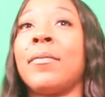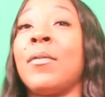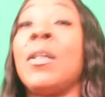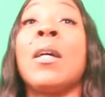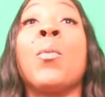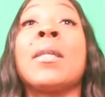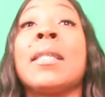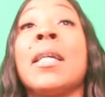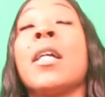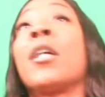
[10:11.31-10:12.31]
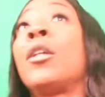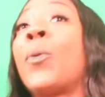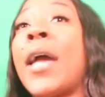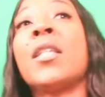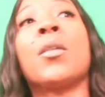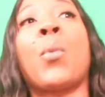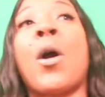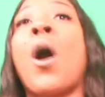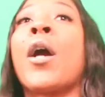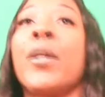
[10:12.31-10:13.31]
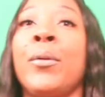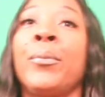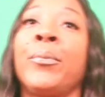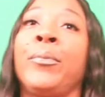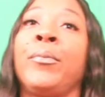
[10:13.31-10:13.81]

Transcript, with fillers: And then once again, your location, where are you?